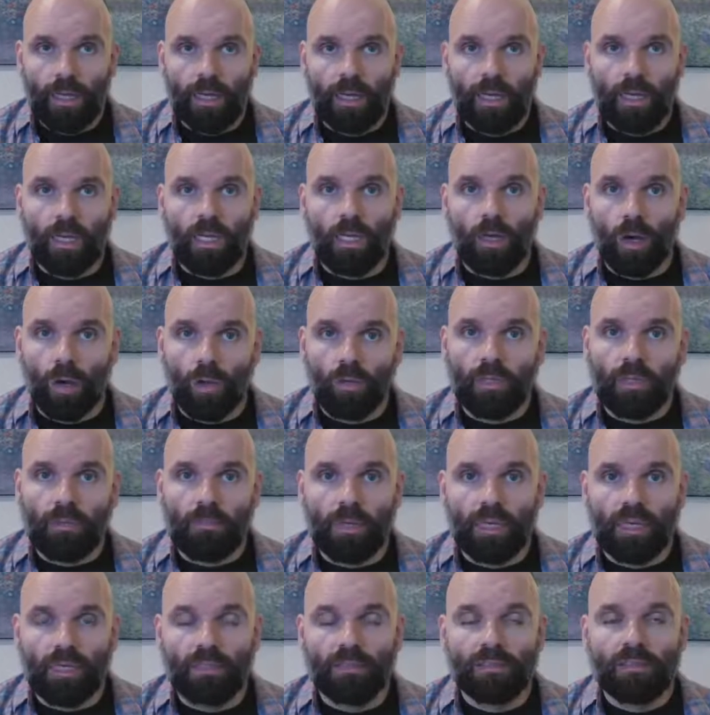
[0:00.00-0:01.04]
he only
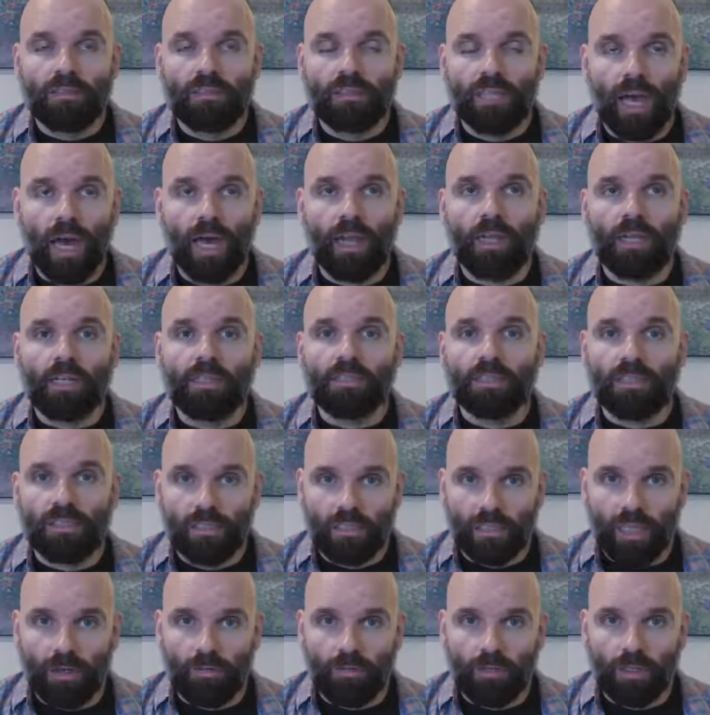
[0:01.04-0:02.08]
means tonic to
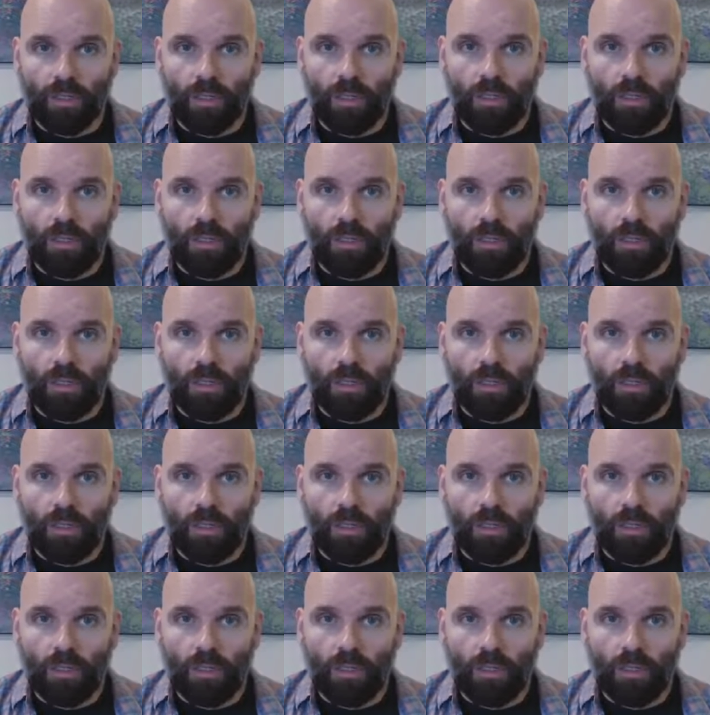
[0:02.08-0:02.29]
7.